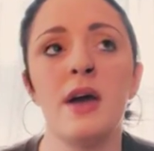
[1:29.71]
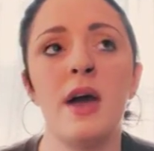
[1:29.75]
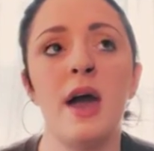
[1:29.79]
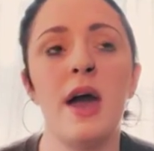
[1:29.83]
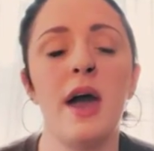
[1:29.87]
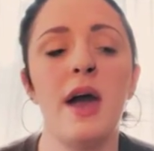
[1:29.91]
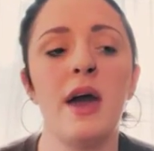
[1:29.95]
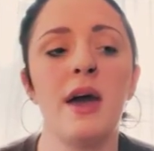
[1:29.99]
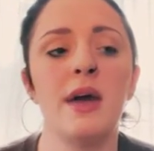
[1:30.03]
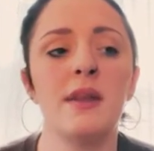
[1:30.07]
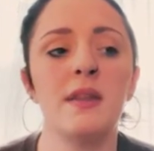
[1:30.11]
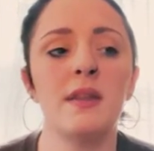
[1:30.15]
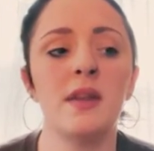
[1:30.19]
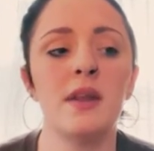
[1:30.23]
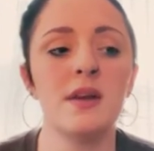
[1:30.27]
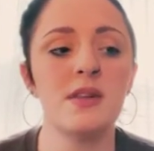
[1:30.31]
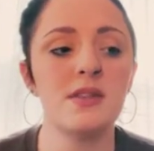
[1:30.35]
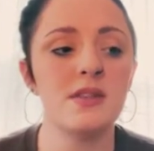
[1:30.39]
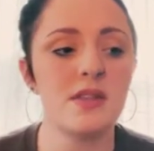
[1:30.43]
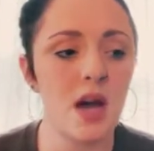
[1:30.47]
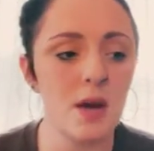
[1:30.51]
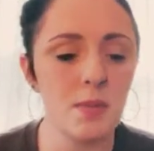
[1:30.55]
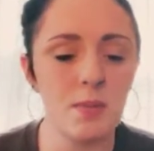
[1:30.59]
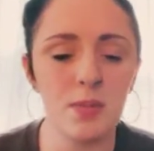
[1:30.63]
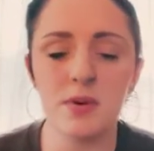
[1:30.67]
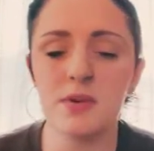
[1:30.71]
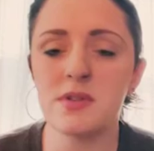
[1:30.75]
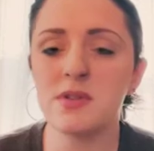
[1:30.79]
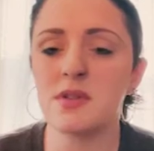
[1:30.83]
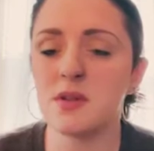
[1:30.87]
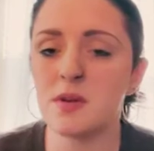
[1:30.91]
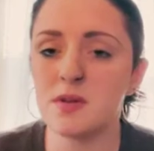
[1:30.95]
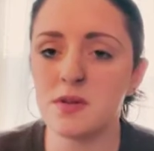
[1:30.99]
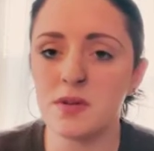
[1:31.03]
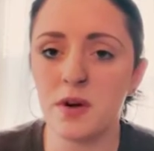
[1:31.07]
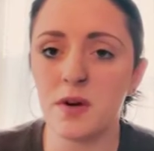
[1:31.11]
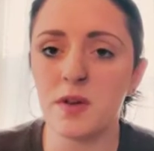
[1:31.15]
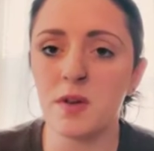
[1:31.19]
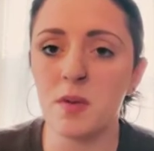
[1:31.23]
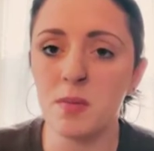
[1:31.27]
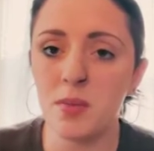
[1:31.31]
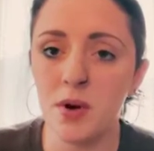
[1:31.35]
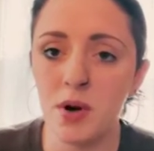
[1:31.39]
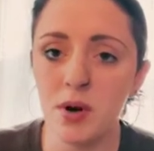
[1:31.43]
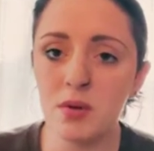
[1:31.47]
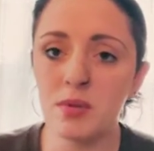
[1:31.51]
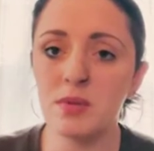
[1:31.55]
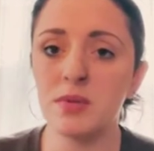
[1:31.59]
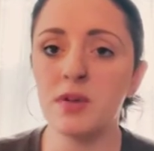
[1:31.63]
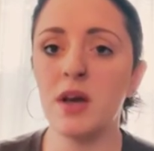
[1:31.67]
And the disciples and those are on the
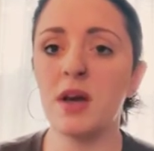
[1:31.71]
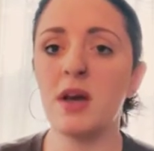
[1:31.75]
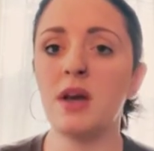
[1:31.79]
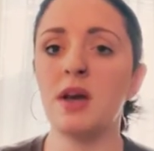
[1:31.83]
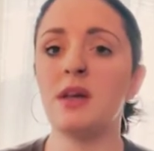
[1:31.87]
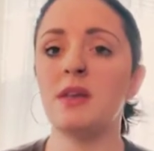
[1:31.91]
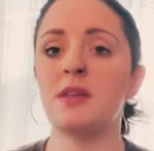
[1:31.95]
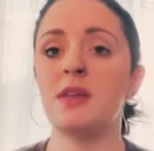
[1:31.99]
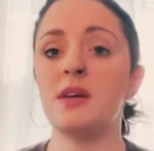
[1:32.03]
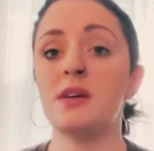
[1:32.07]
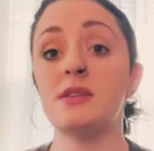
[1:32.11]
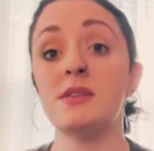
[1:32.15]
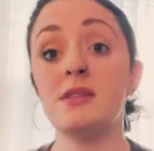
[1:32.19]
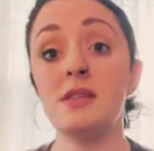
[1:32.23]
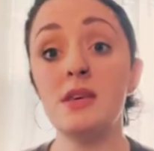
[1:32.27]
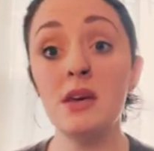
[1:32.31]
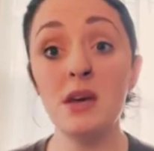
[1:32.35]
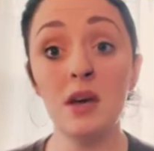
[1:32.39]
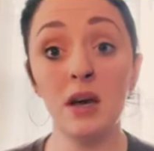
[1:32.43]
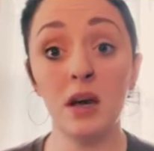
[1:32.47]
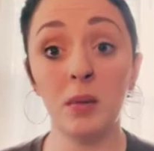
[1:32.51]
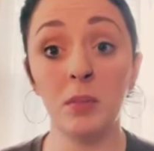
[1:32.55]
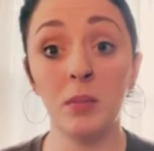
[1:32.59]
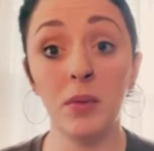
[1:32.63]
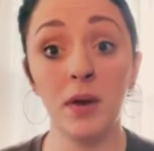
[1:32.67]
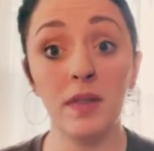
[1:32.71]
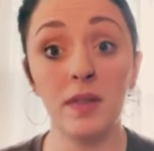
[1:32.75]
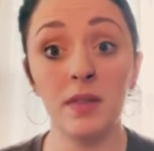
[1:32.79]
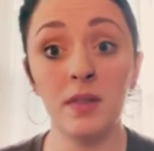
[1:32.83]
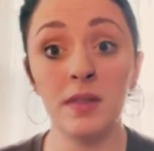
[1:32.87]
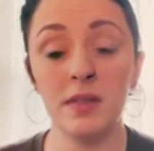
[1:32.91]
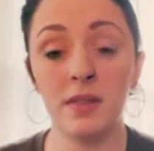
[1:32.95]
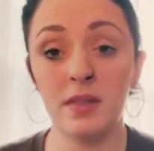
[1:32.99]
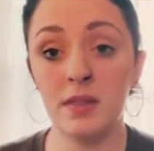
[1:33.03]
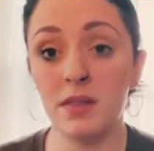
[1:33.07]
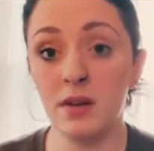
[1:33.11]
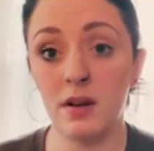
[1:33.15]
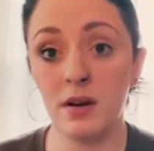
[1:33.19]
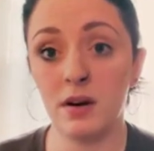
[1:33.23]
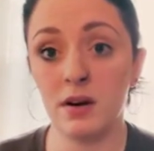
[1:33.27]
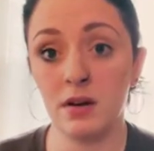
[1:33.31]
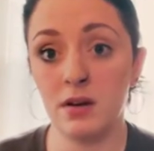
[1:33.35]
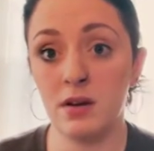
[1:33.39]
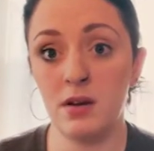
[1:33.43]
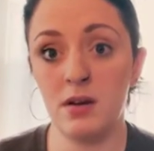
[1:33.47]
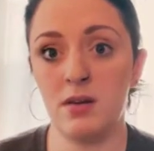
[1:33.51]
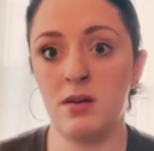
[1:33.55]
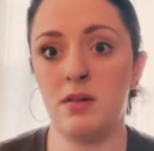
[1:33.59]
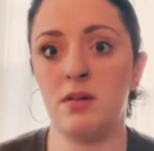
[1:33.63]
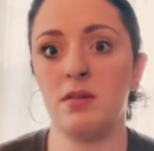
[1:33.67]
boat, they see him, and they're,
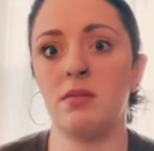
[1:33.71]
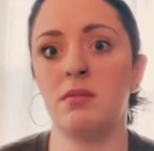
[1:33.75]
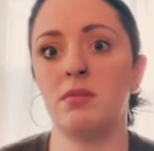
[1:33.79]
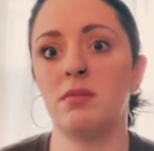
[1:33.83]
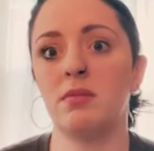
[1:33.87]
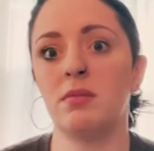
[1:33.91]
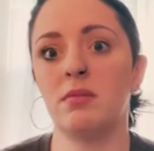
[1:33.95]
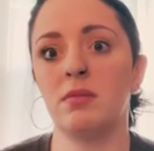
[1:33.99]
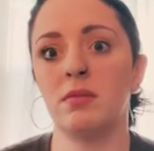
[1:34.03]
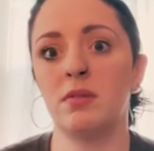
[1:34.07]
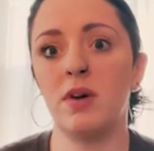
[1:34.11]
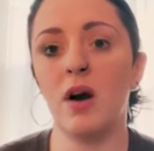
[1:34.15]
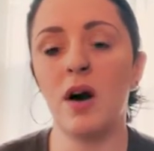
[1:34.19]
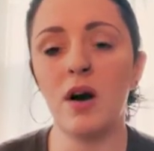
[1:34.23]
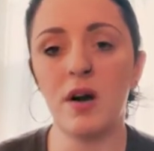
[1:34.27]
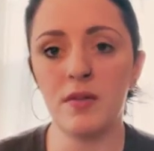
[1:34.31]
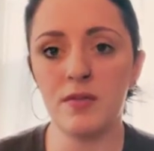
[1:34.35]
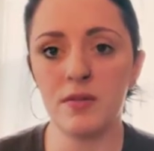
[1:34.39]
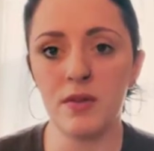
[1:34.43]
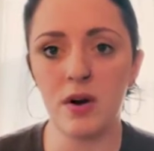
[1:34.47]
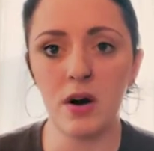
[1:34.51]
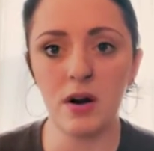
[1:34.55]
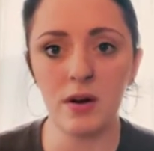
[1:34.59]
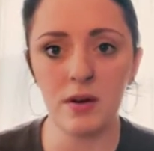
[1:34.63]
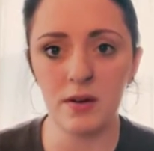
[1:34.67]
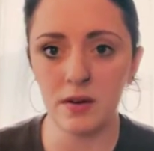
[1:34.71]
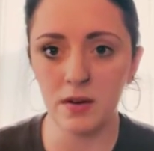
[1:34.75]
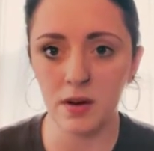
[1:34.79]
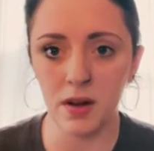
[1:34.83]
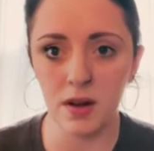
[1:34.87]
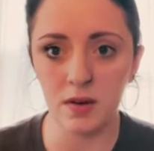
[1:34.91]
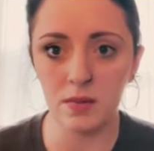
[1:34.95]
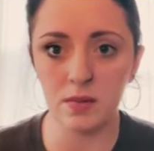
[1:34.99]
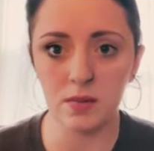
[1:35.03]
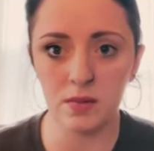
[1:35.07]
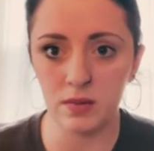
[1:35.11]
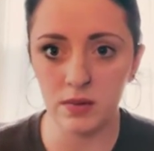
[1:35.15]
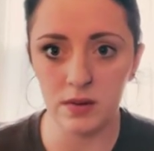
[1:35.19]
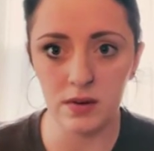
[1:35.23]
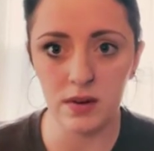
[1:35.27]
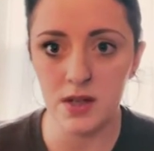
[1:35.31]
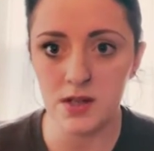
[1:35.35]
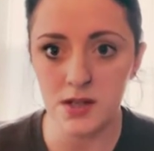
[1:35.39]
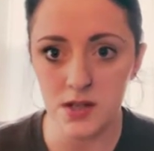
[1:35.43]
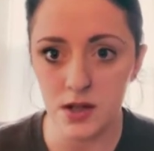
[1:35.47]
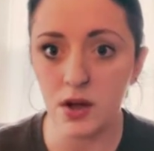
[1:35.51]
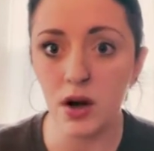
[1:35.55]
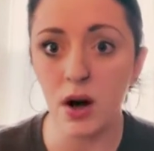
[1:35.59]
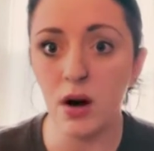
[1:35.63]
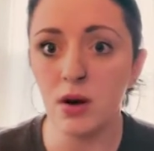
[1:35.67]
caught off guard, and they're like,
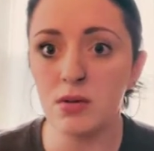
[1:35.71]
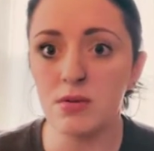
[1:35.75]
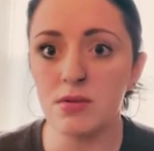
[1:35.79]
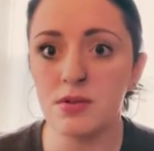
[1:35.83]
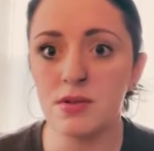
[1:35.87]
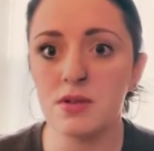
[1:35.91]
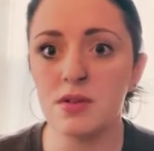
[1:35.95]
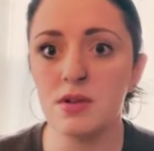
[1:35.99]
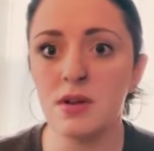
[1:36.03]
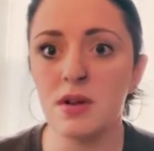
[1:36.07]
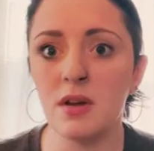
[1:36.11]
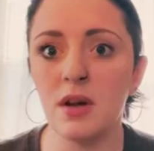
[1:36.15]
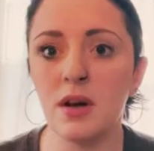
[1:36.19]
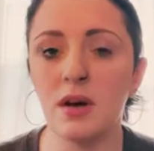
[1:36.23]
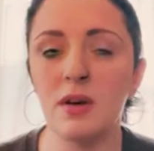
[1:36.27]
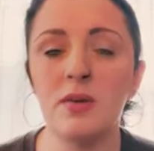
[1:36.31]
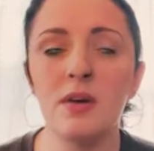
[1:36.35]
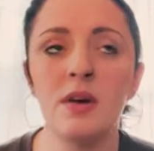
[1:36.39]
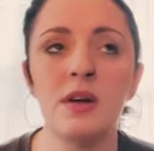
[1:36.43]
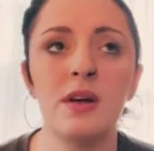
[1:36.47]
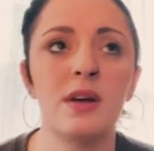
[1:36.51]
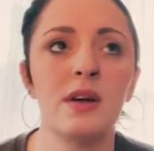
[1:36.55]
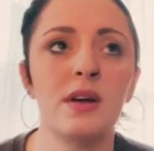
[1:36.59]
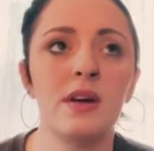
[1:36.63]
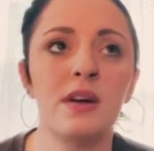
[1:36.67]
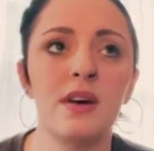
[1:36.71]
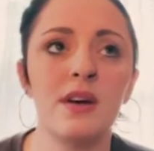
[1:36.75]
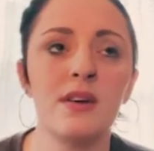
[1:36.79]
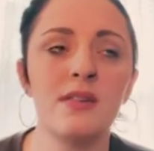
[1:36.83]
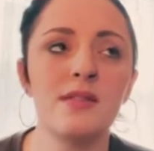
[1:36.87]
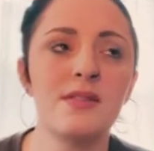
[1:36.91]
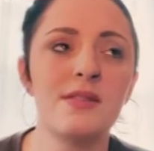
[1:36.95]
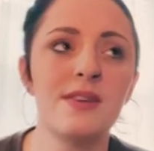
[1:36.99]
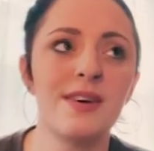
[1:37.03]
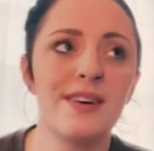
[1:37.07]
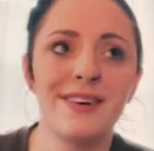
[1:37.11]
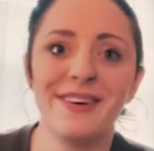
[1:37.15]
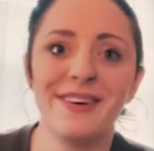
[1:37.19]
it's a ghost, because